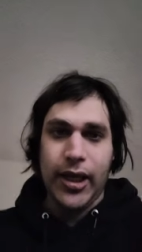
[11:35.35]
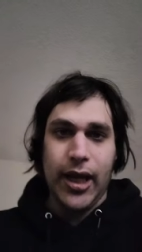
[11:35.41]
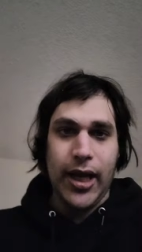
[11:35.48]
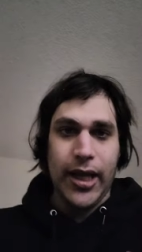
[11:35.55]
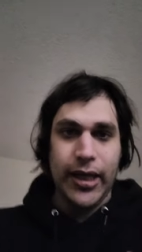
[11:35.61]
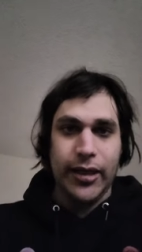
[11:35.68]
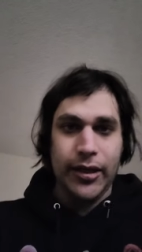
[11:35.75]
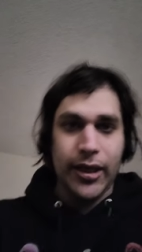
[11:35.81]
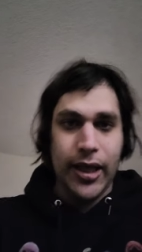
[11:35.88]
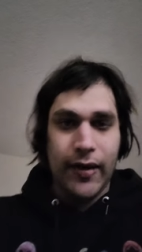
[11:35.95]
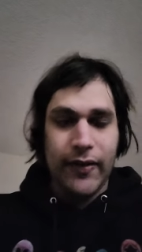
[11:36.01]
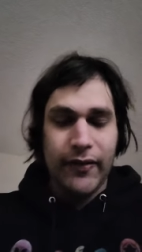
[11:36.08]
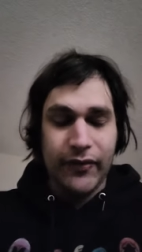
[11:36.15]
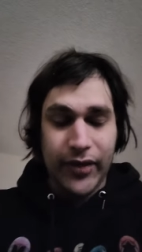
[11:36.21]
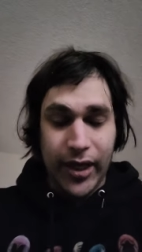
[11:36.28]
nine
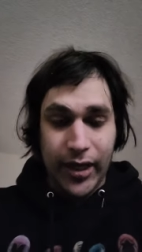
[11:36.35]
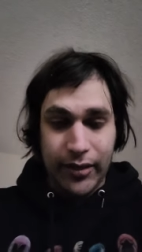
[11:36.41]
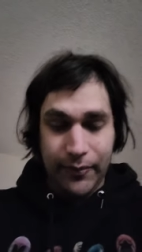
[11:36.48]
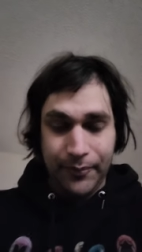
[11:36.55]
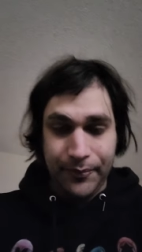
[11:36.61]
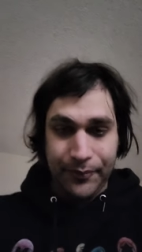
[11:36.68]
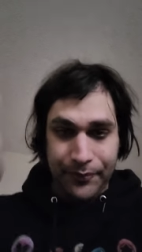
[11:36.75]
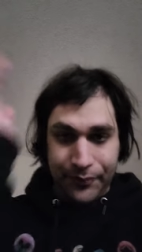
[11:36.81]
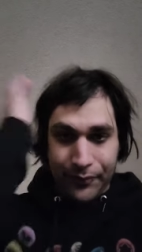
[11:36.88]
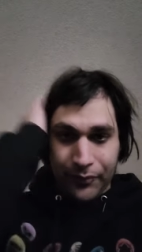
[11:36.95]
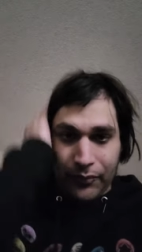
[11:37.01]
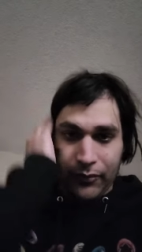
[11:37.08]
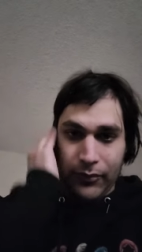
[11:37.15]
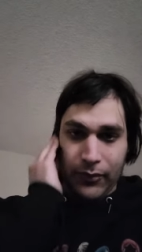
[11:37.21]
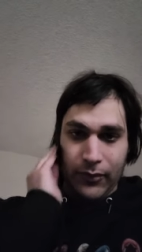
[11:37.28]
out of ten.
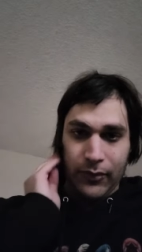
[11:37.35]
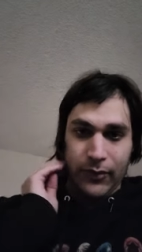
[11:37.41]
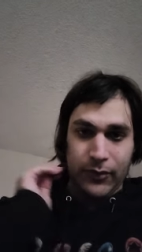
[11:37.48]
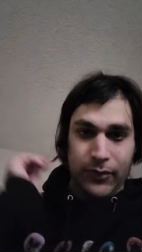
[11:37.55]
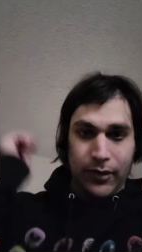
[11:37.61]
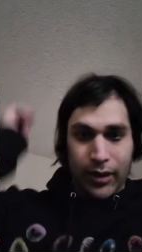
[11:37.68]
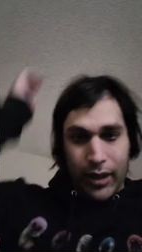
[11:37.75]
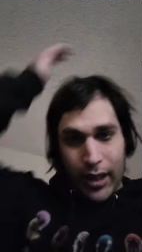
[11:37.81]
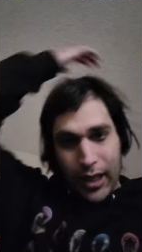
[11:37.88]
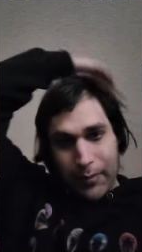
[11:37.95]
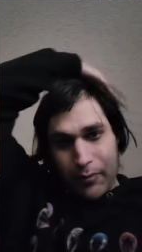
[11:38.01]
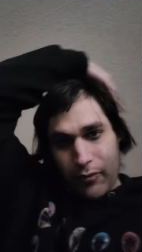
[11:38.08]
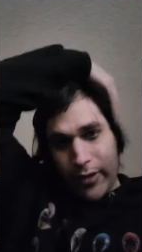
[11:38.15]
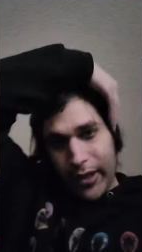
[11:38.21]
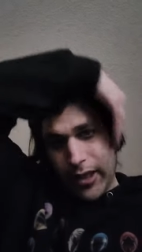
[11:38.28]

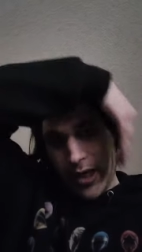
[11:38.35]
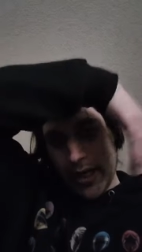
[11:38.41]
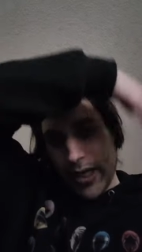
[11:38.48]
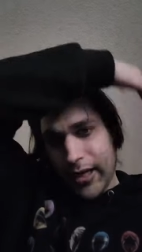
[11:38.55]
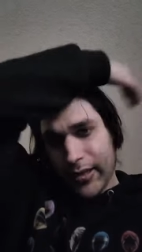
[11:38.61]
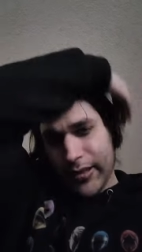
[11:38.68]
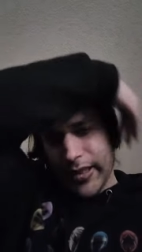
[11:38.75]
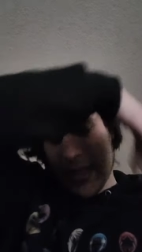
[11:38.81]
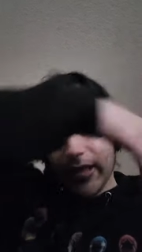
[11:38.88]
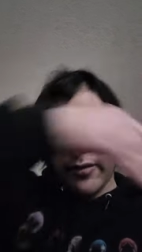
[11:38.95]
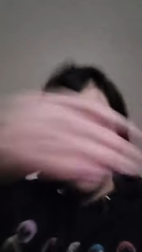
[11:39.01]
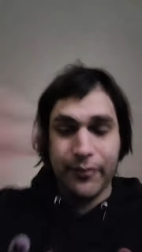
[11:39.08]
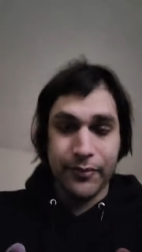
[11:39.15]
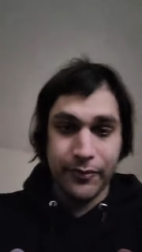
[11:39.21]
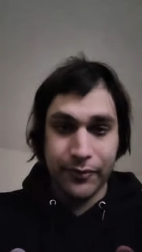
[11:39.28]
Eight point nine out of
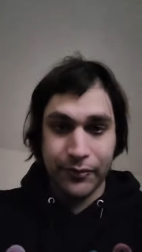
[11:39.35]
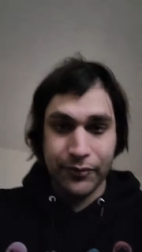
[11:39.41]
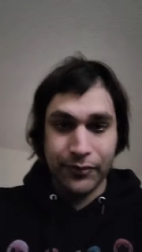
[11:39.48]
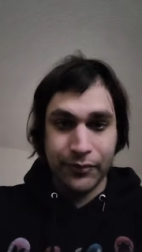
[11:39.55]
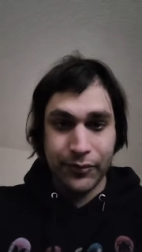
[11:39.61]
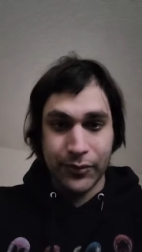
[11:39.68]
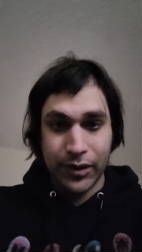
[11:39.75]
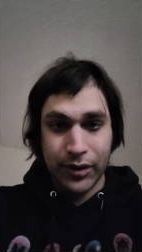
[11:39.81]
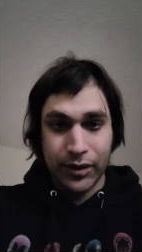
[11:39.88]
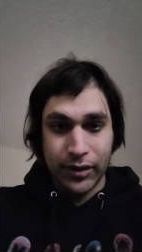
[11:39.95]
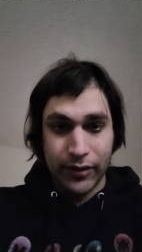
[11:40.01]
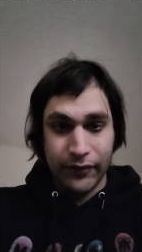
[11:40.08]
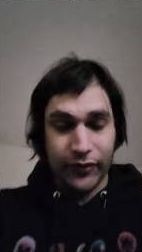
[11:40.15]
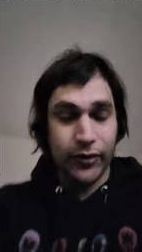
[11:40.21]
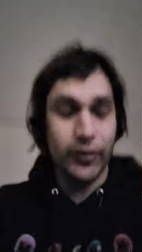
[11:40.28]
ten
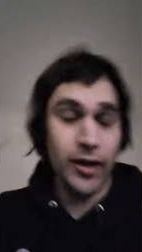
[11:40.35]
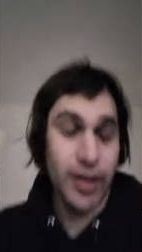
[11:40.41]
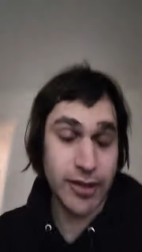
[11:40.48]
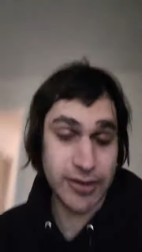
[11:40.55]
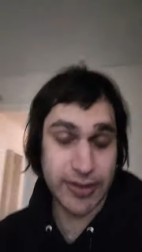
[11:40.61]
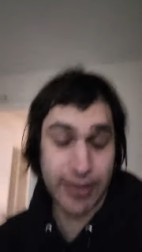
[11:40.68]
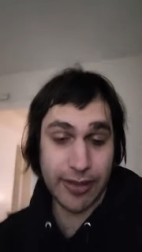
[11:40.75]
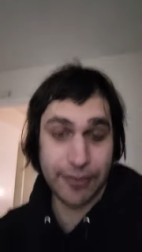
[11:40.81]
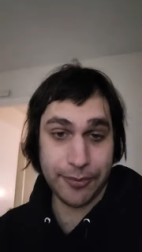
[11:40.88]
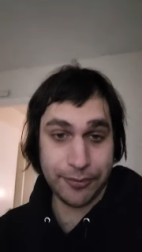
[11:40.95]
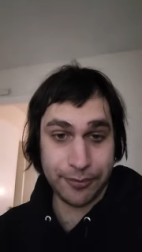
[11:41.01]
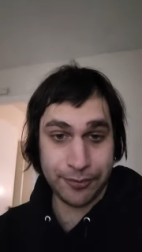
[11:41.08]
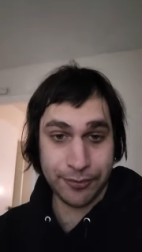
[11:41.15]
for last uh,